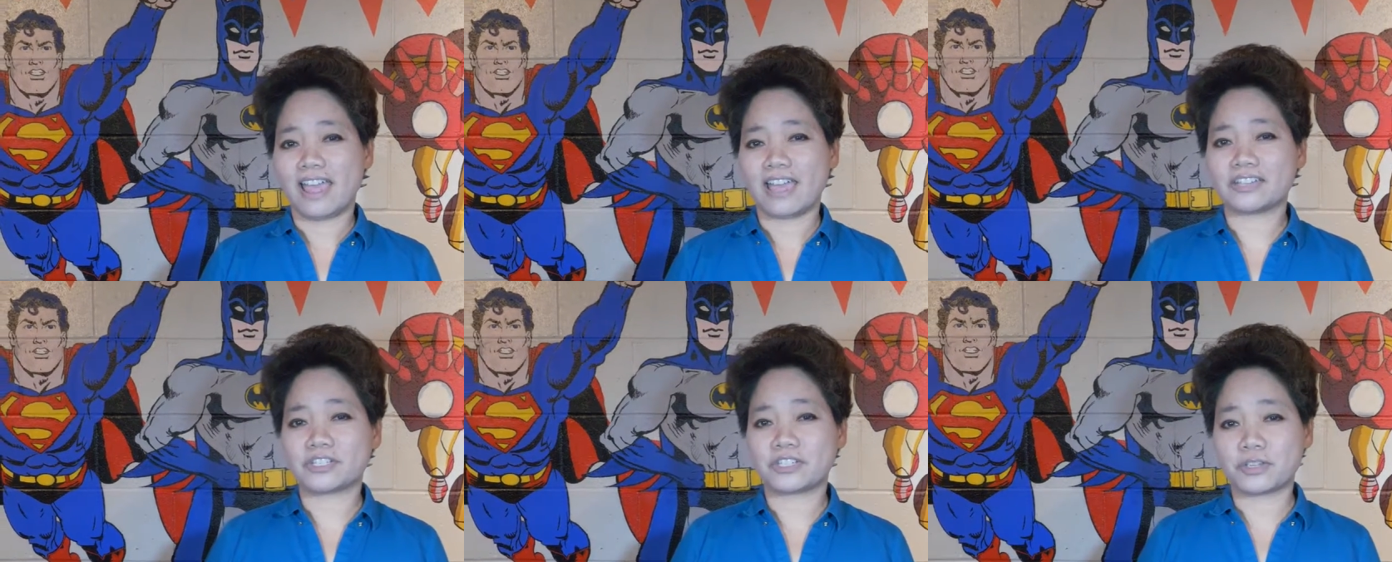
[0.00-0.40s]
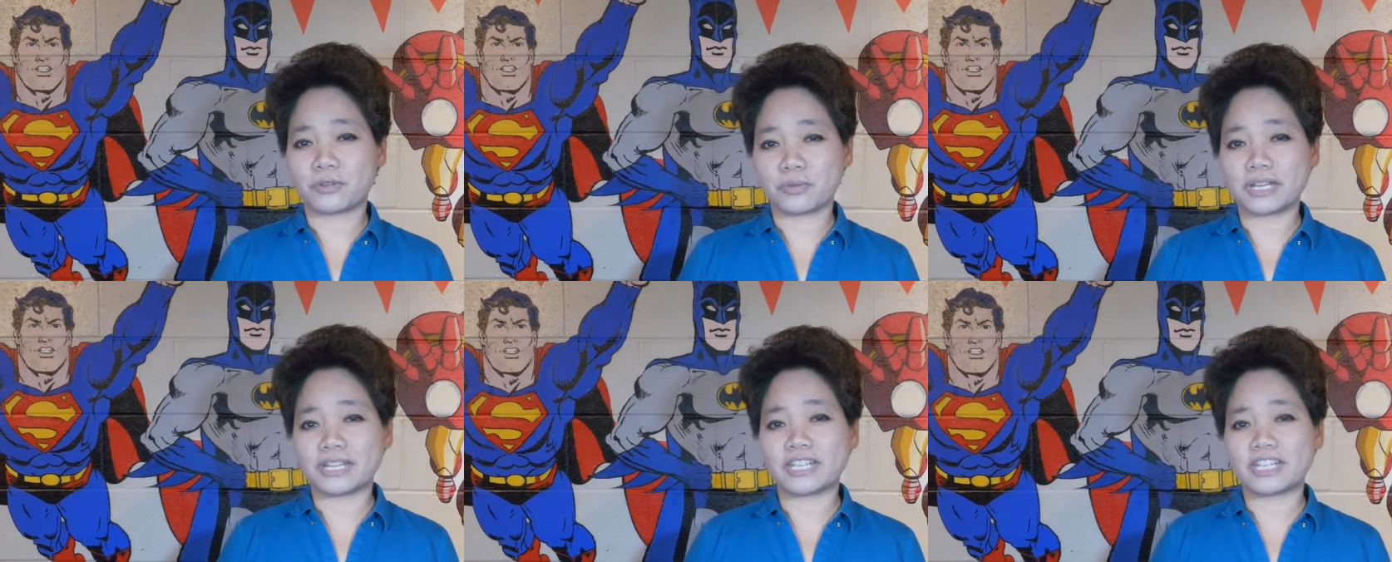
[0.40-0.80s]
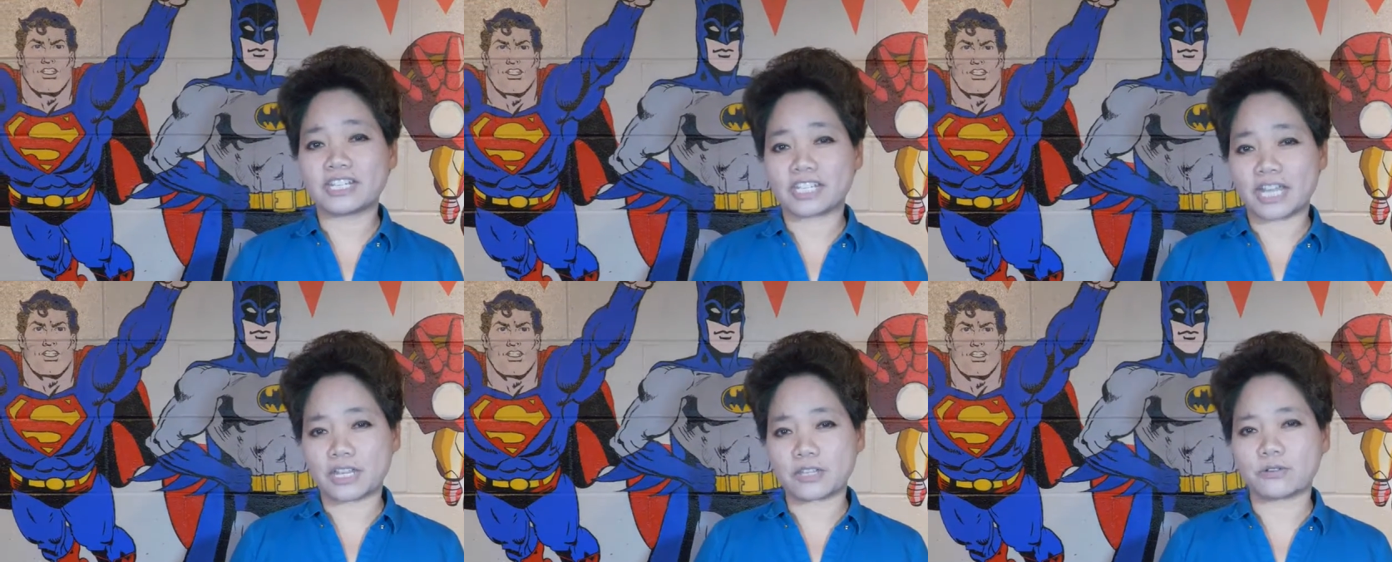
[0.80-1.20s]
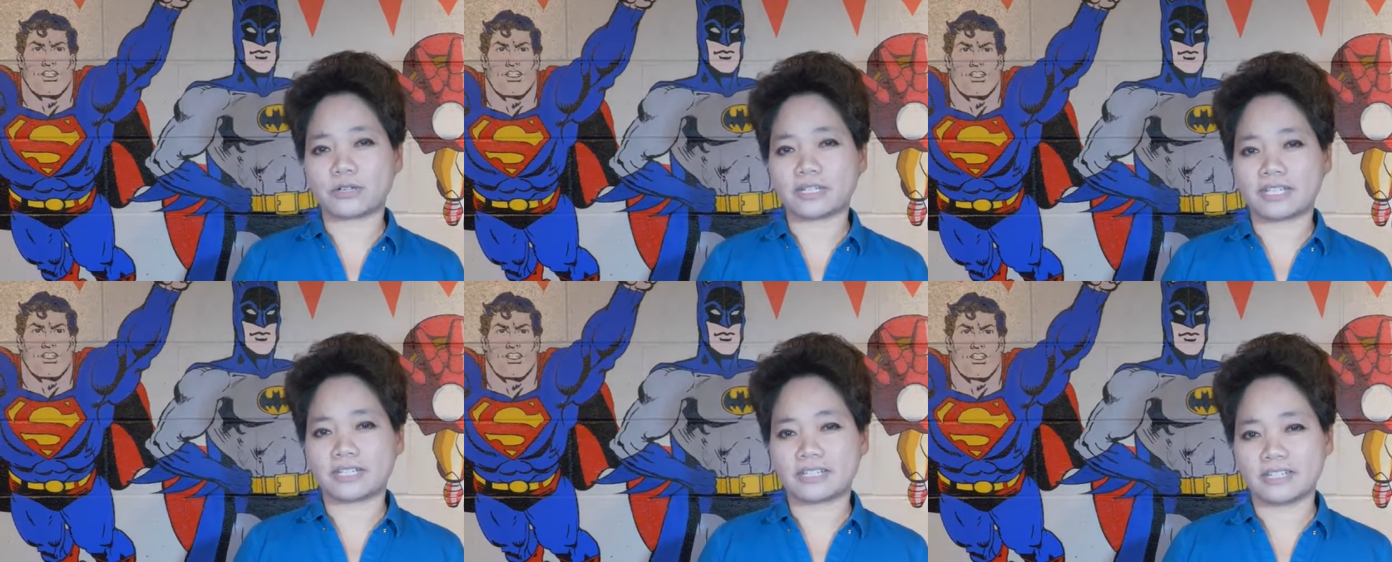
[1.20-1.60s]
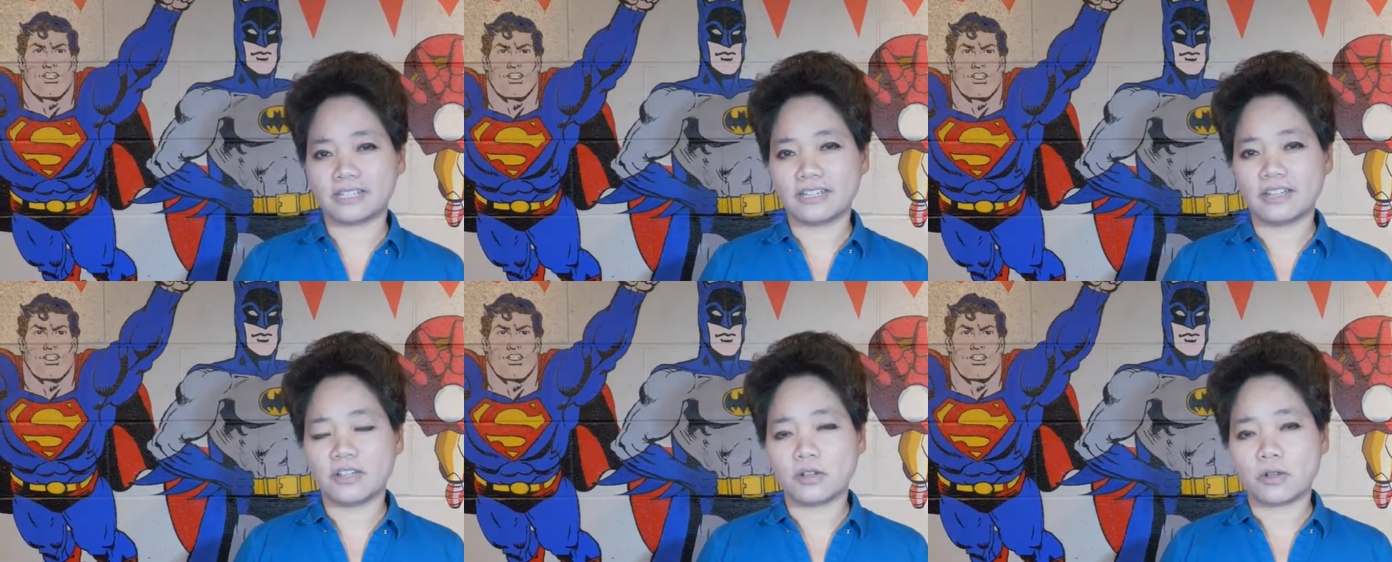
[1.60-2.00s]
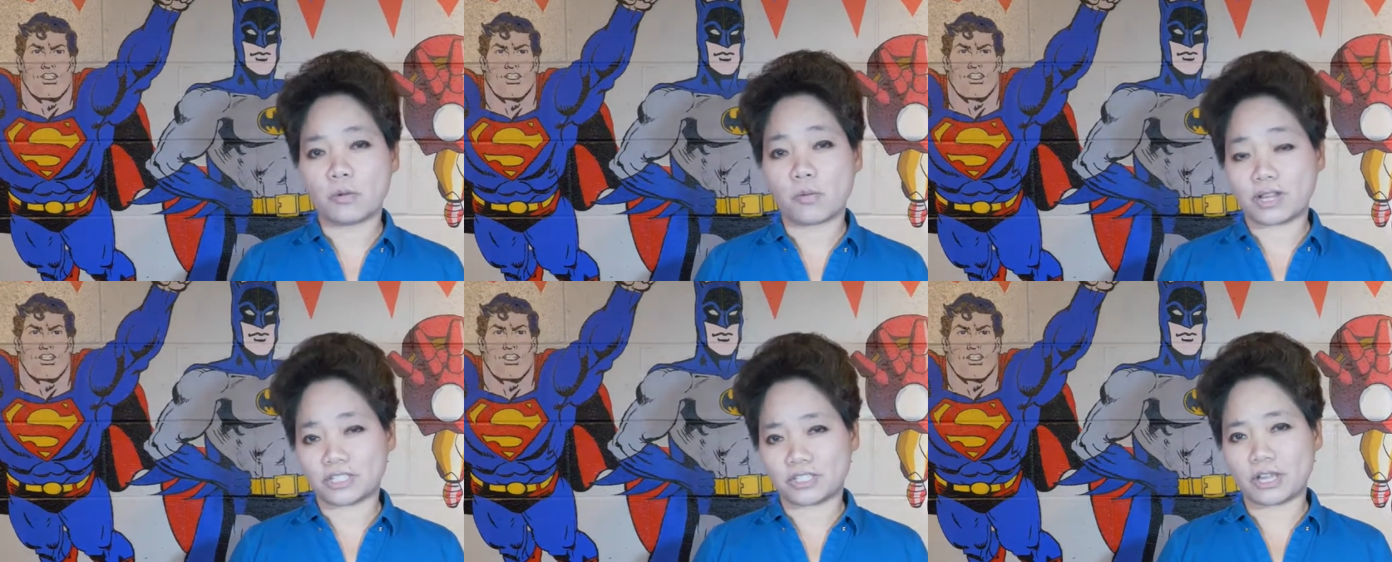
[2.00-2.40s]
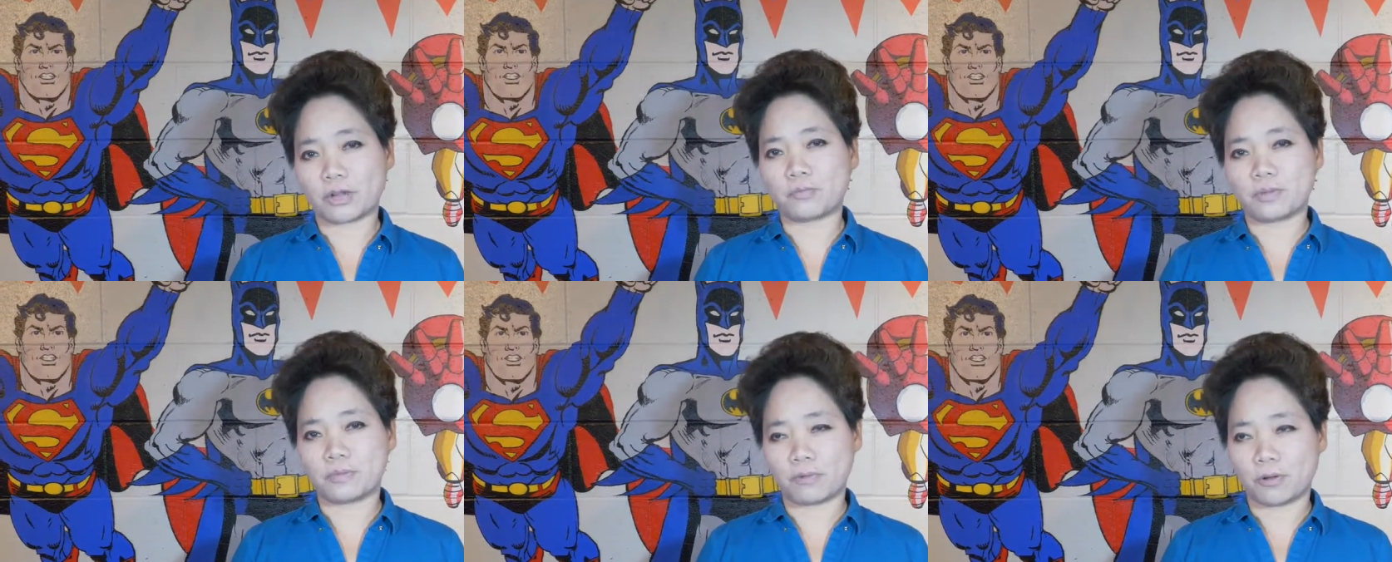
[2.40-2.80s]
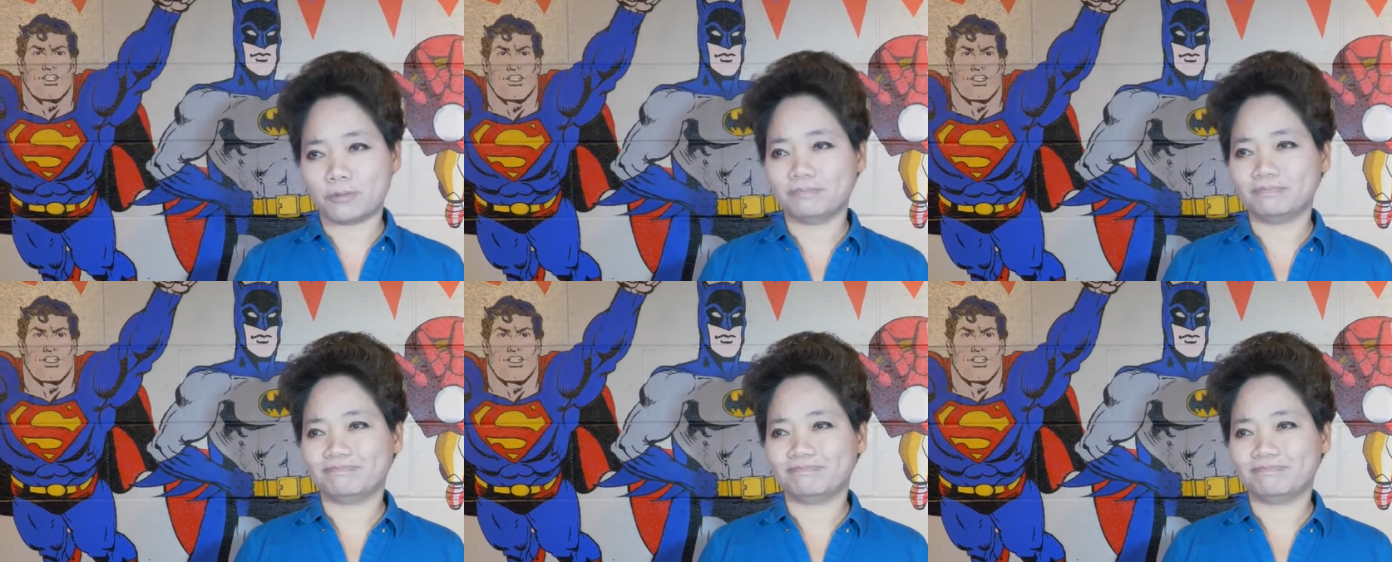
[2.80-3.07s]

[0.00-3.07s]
Speaker 1: and she really genuinely wants to help people.